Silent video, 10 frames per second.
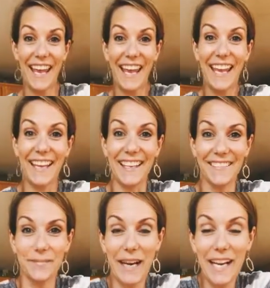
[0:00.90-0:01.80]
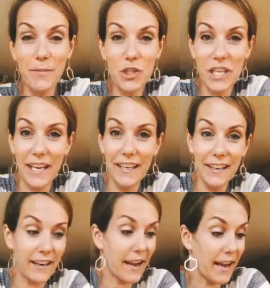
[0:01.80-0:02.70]
Hey, my name's Shannon
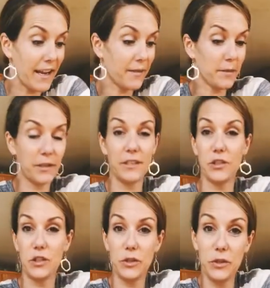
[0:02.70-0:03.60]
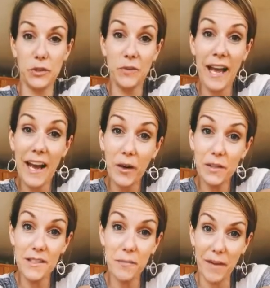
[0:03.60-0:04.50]
and I am going to show you how
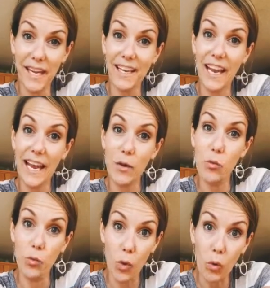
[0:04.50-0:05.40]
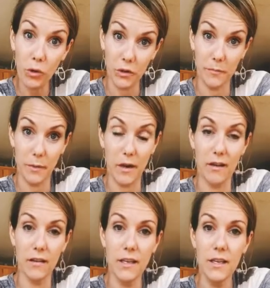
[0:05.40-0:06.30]
to make a roller
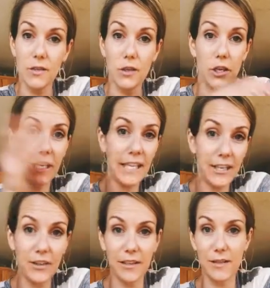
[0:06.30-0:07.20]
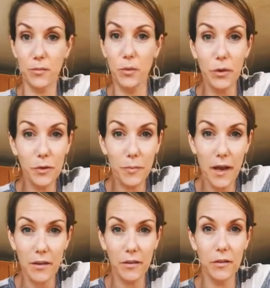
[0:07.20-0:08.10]
ball. So you're going to hear this roller
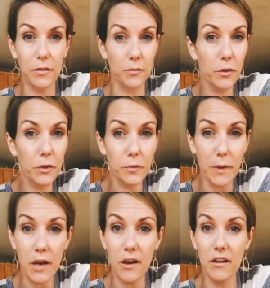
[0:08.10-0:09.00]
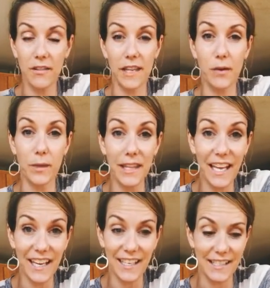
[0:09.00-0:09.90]
bottle or roller ball and think, what the
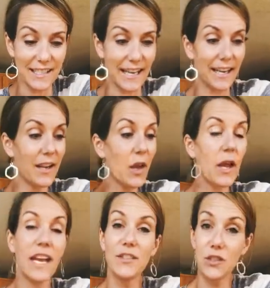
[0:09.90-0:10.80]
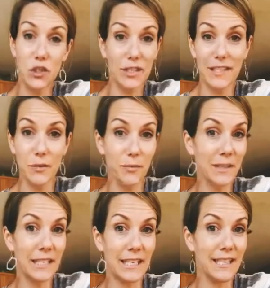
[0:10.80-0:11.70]
heck is that? It's just a
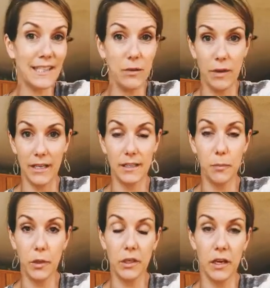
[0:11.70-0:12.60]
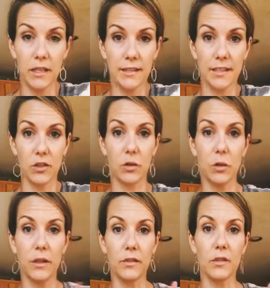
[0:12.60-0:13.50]
really easy way to put on essential
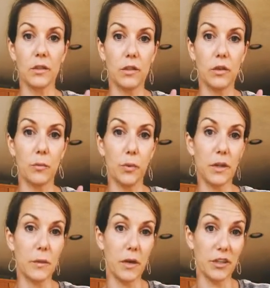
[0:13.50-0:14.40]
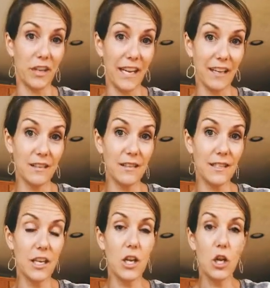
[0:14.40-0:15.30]
oils so you don't put them on your hands,